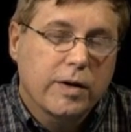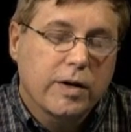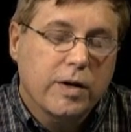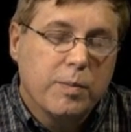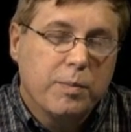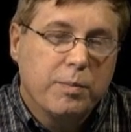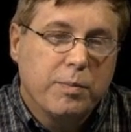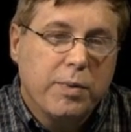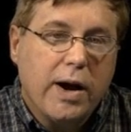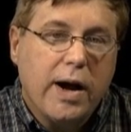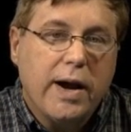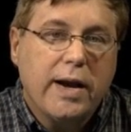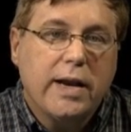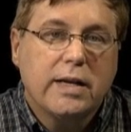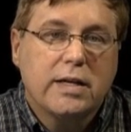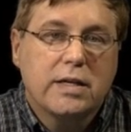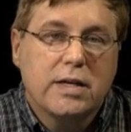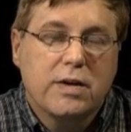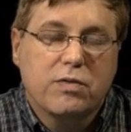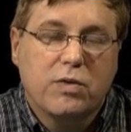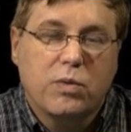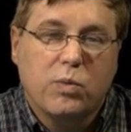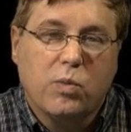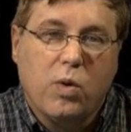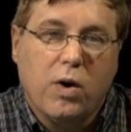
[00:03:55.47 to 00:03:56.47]
combining
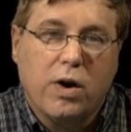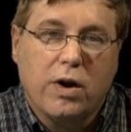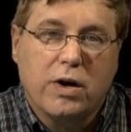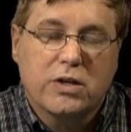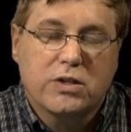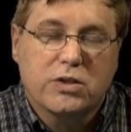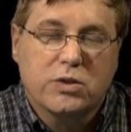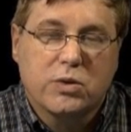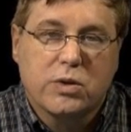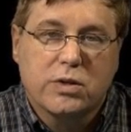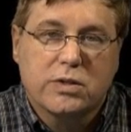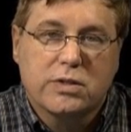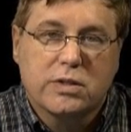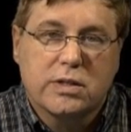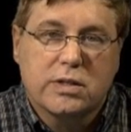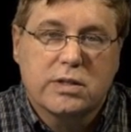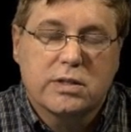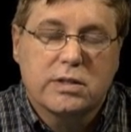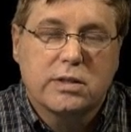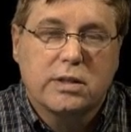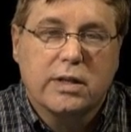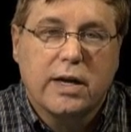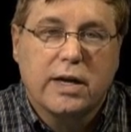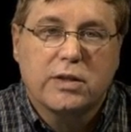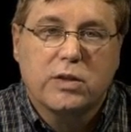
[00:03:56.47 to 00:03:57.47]
different water
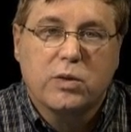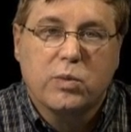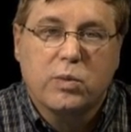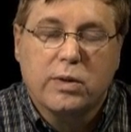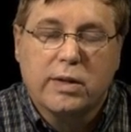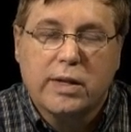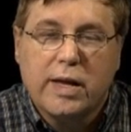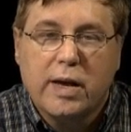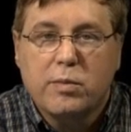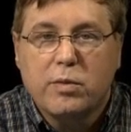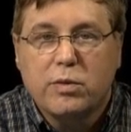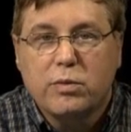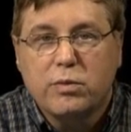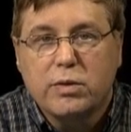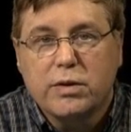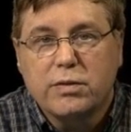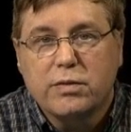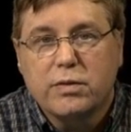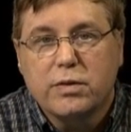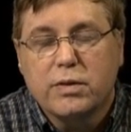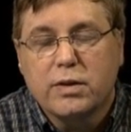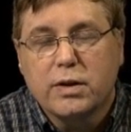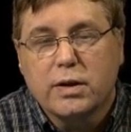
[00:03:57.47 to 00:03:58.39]
sources like the Willamette River,